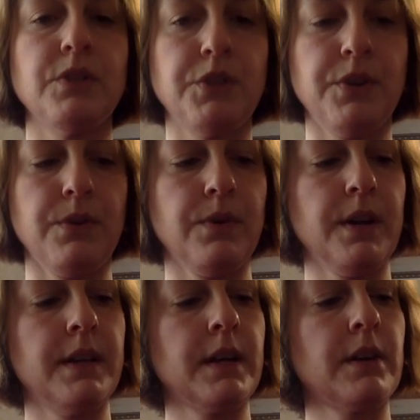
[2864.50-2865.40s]
2.
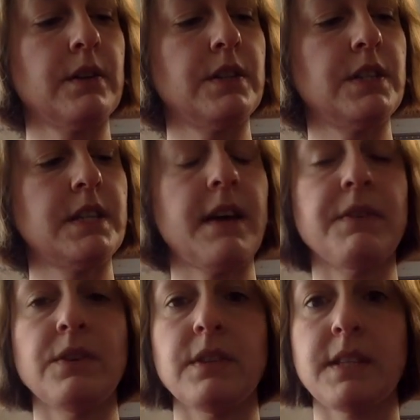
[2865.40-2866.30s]
And then go to G7.
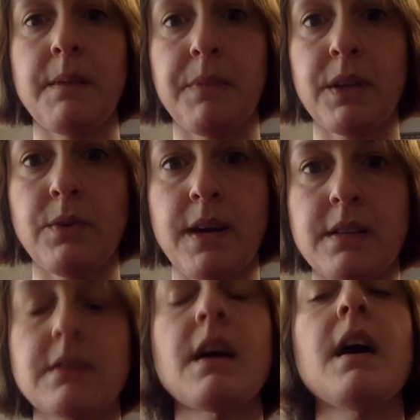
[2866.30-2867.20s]
Do the same thing twice.